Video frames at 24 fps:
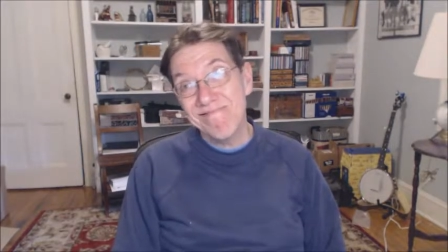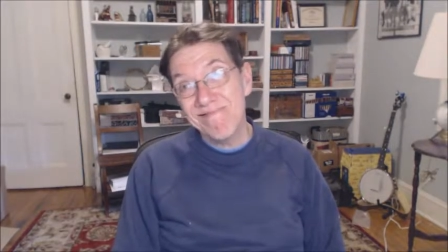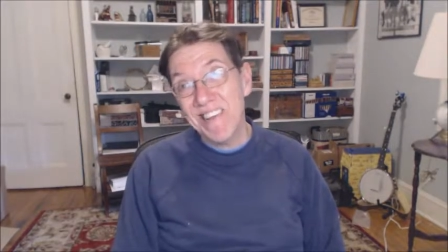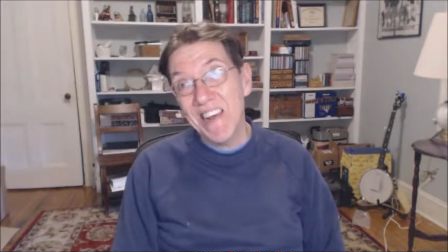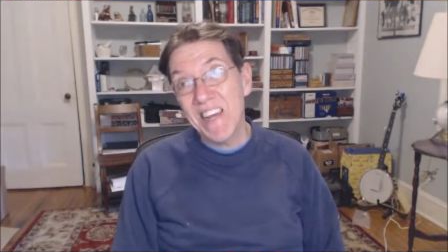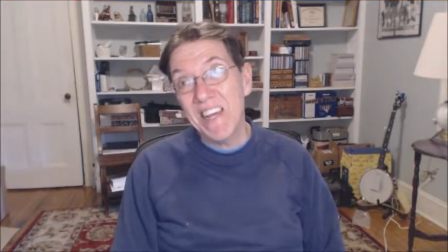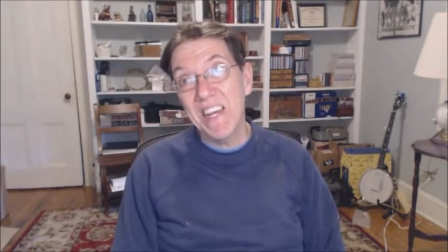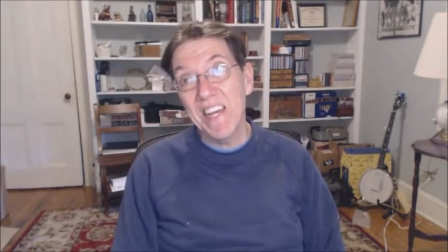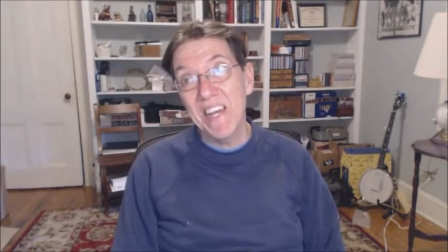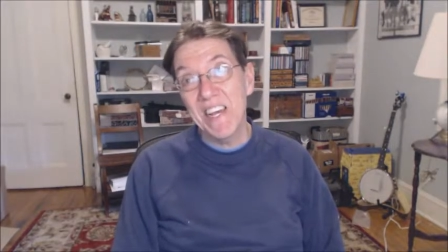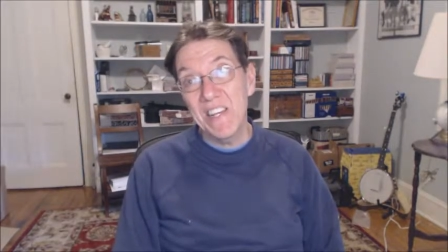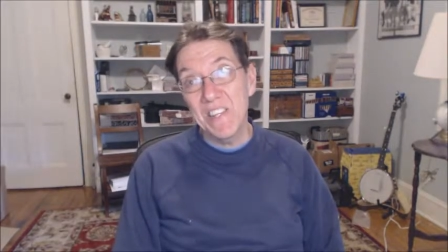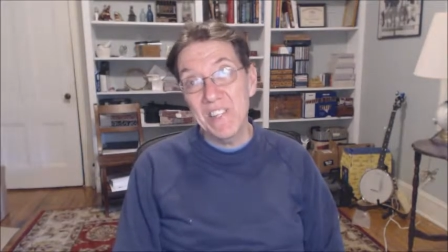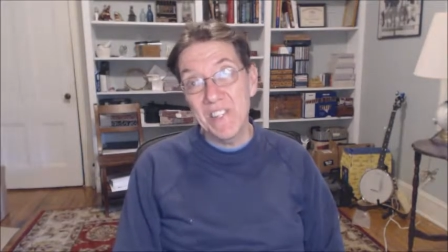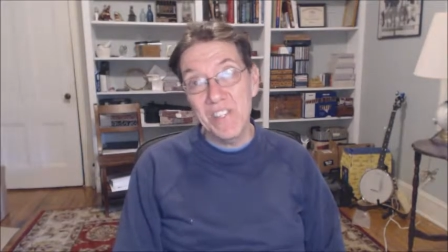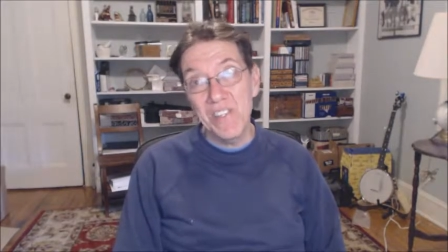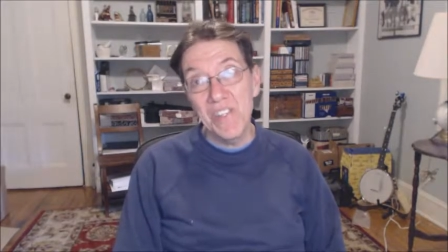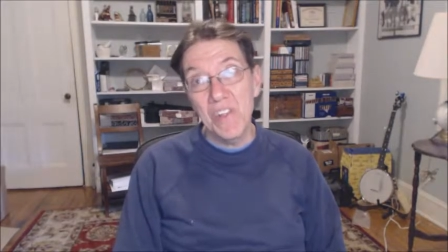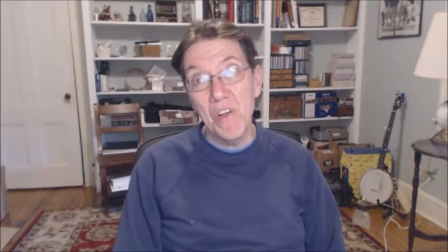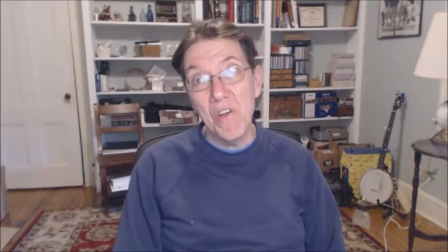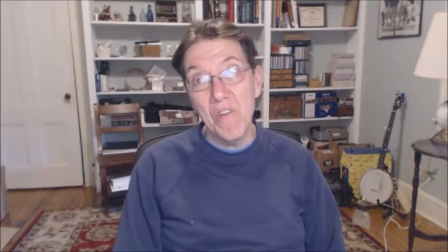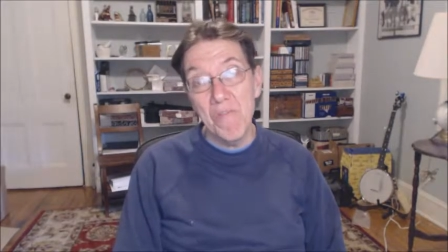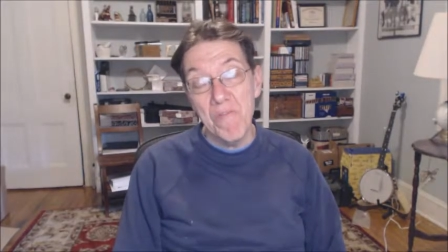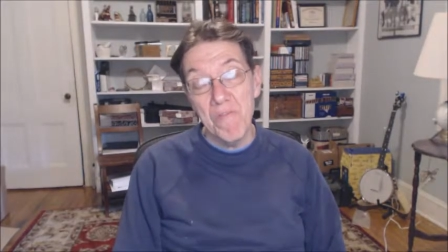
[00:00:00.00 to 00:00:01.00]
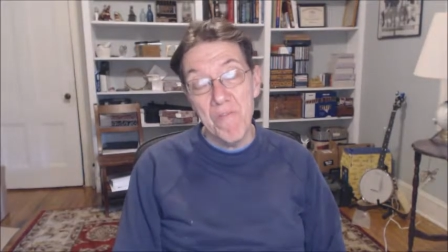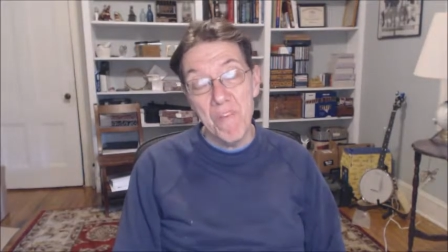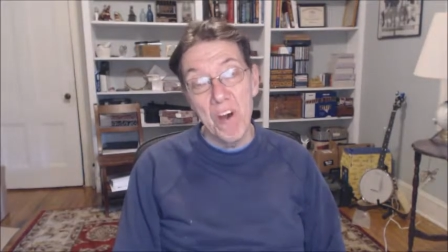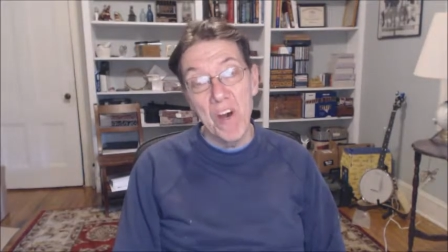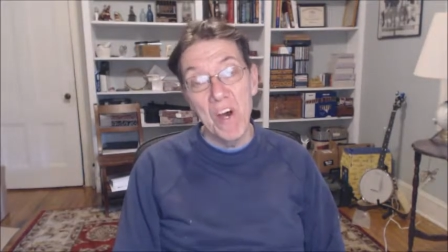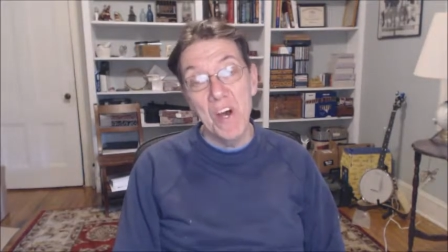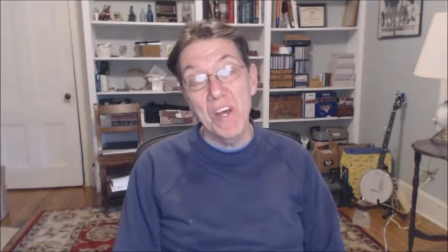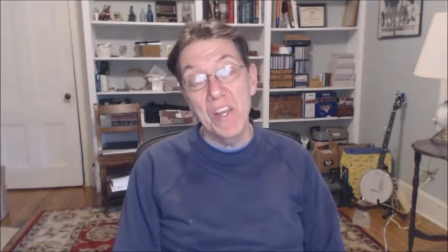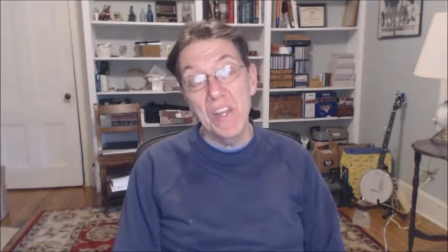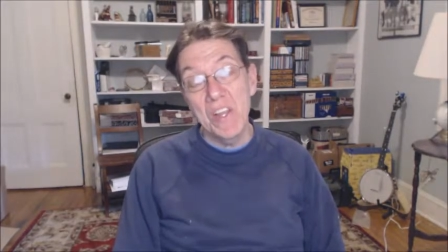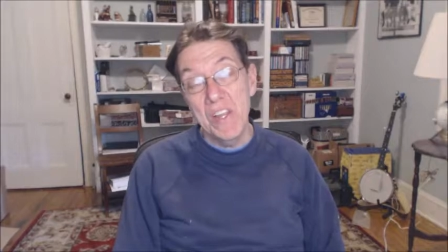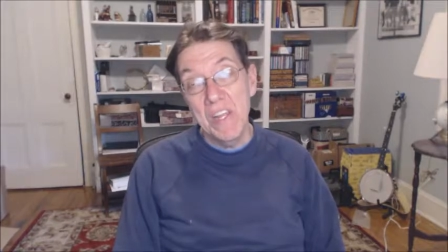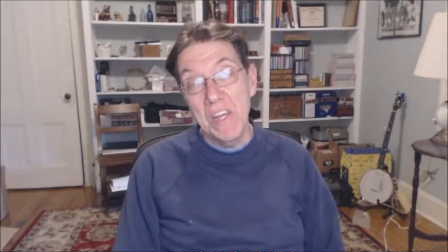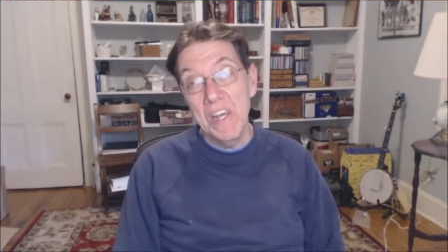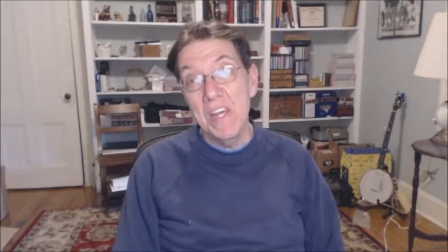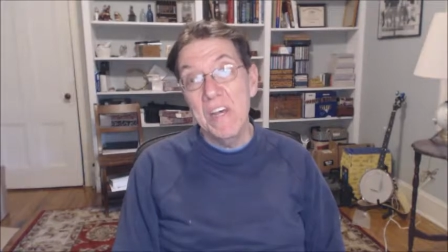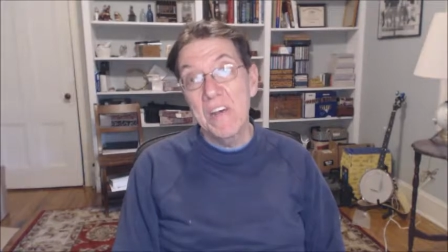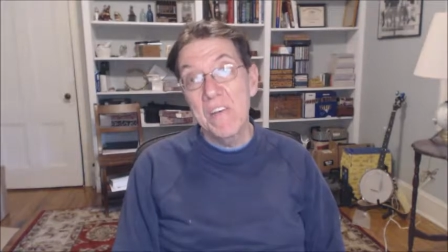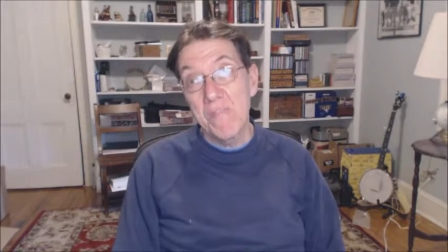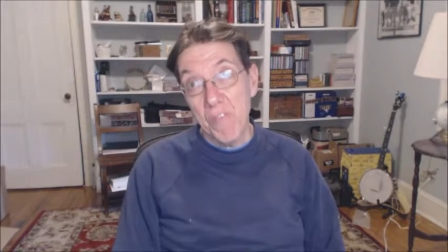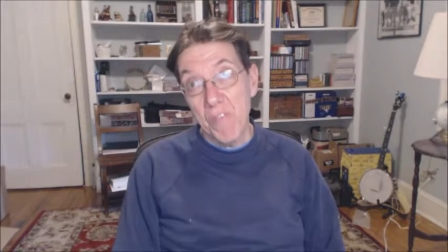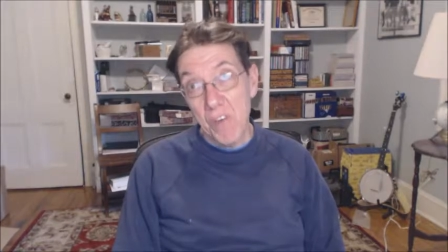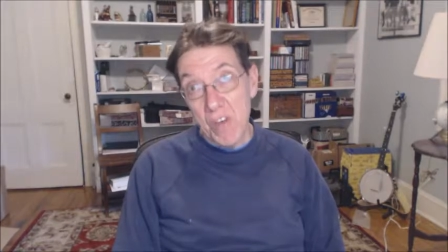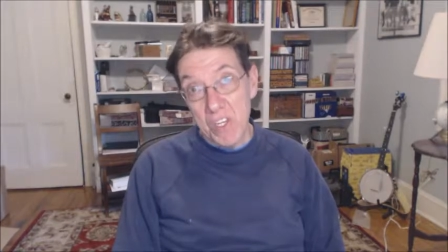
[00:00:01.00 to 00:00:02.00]
I guess, you know, fun,
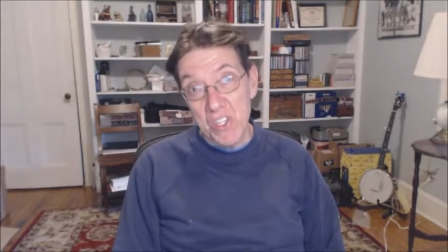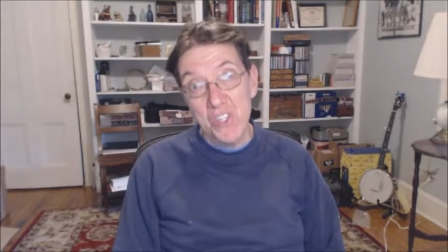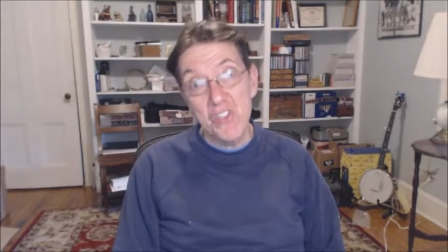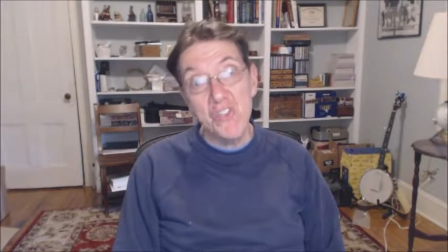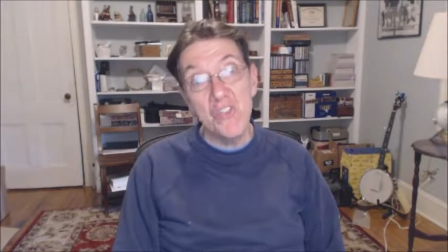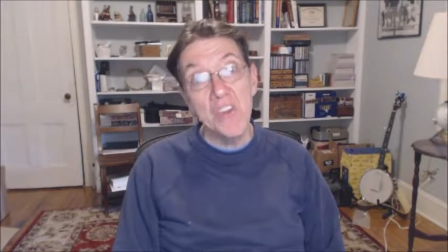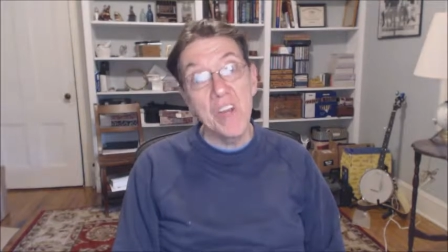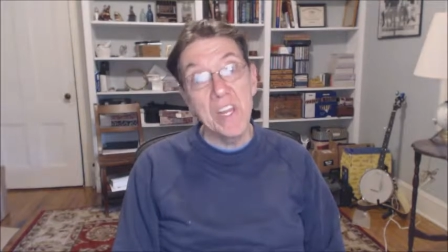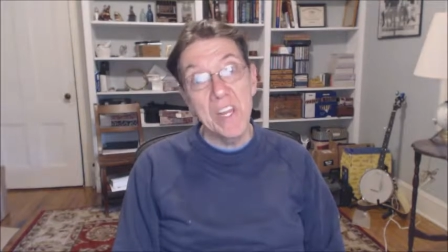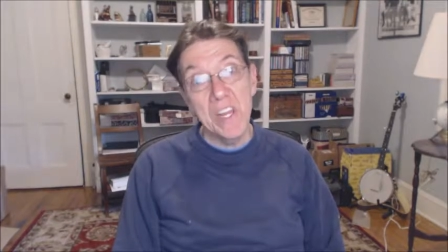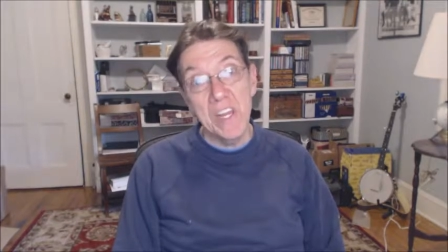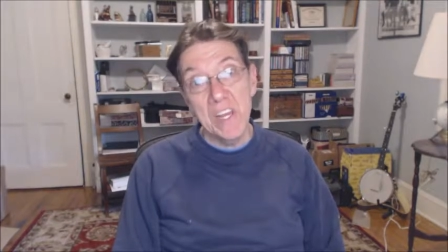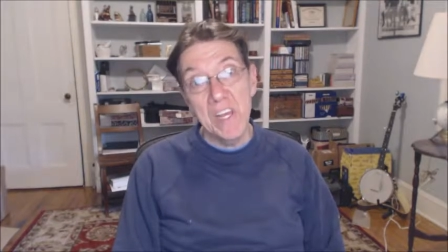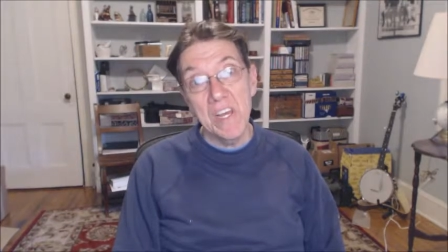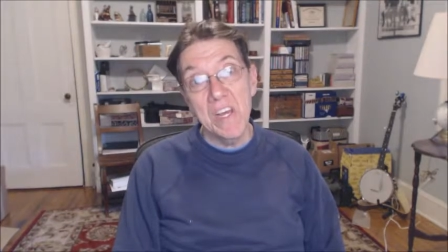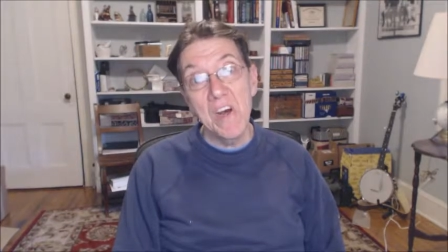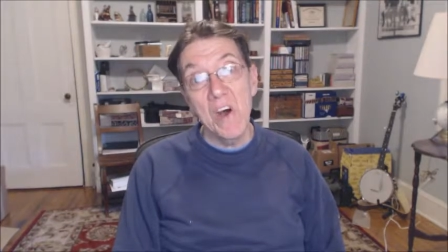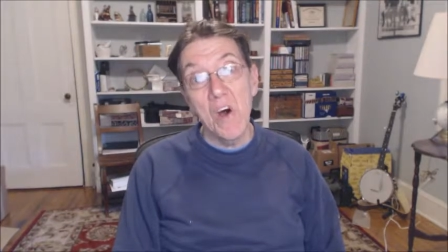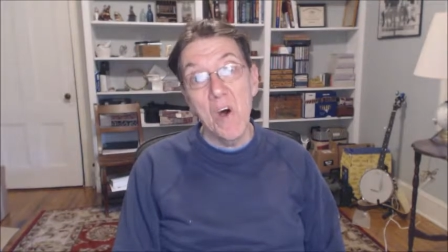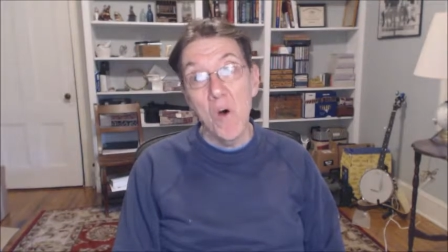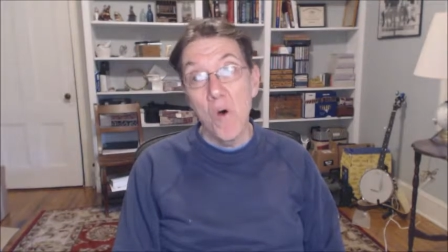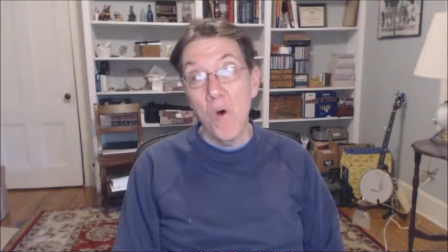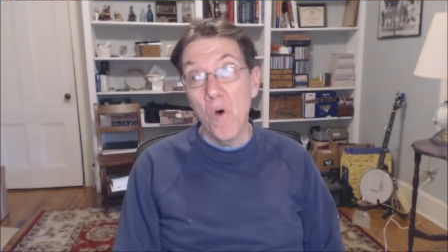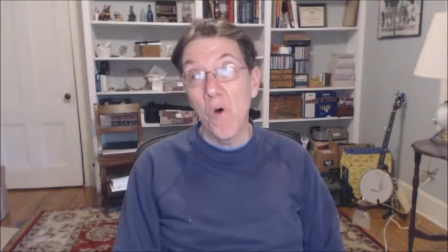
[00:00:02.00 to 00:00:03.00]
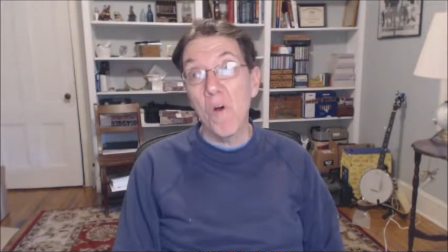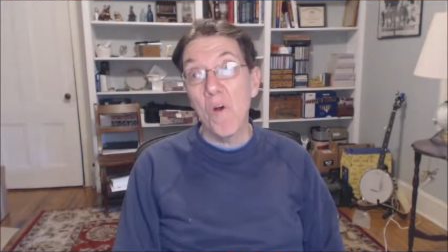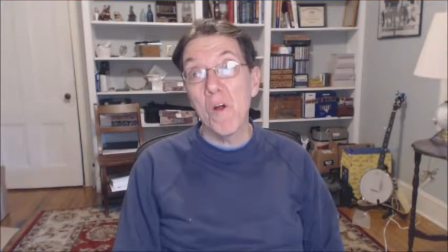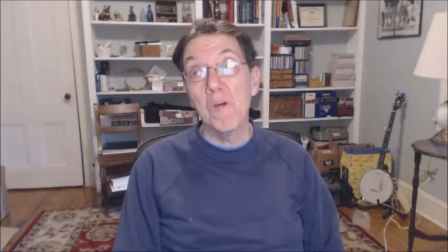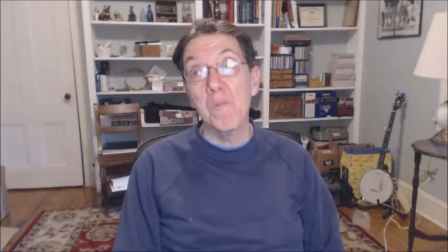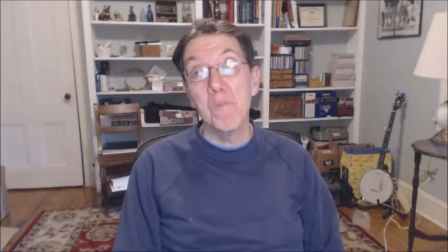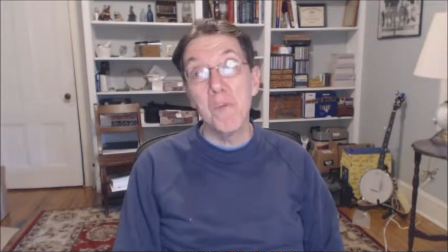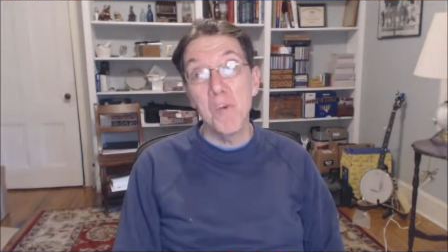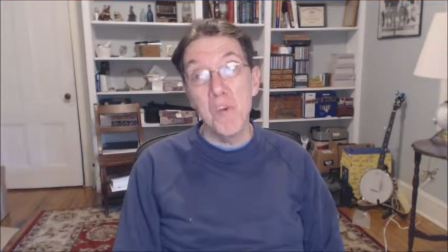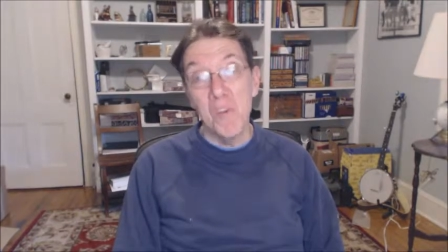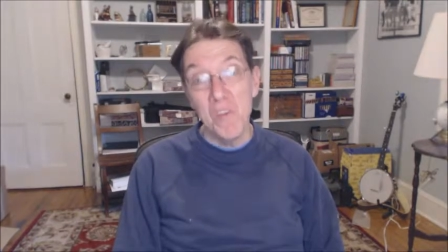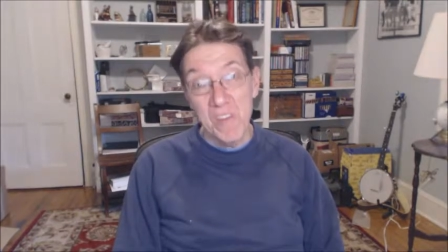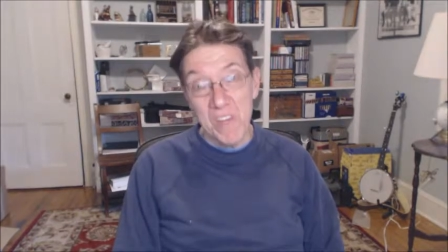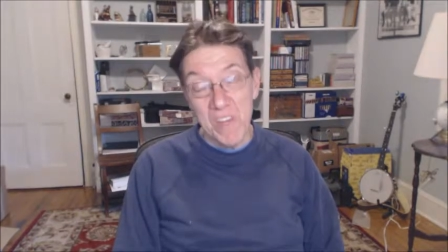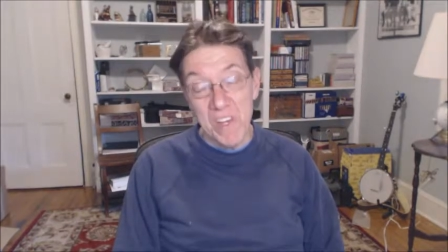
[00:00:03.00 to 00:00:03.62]
frustrating, horrible.